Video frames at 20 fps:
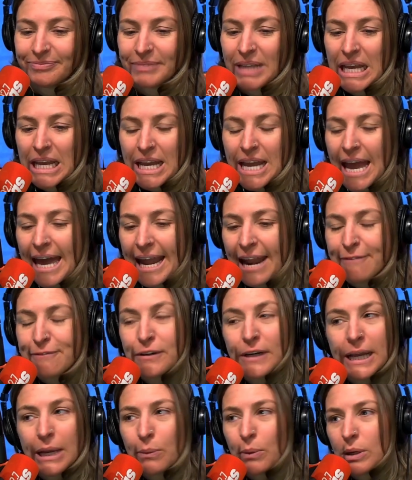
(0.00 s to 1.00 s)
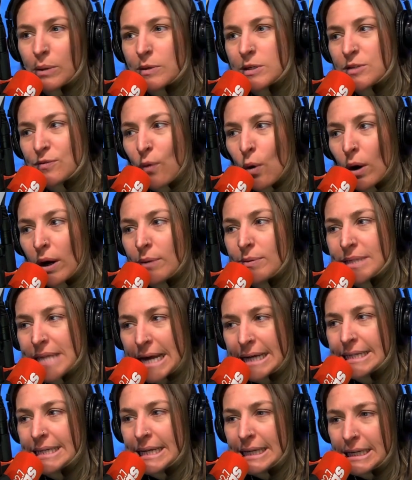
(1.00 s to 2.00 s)
Wow. And I forget what it was for. It was,
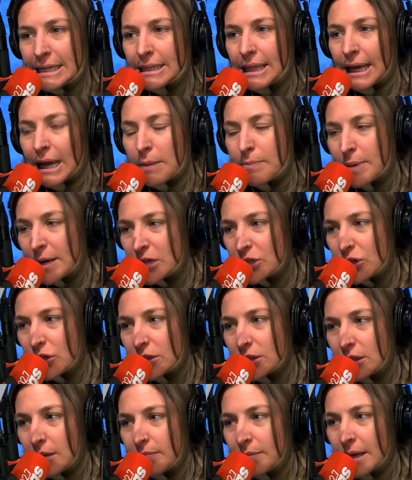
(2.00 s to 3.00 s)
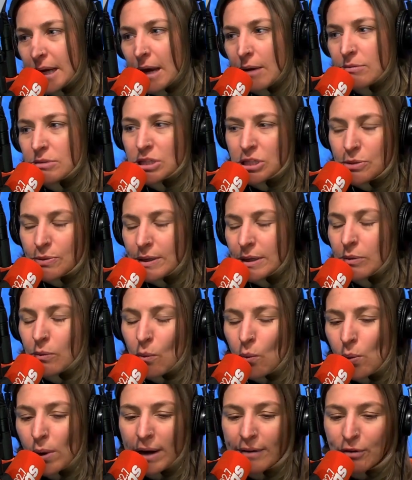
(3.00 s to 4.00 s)
I needed like a picture or something. I was
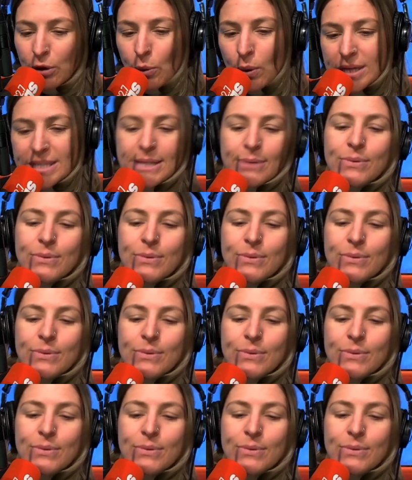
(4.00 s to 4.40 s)
doing whatever it was.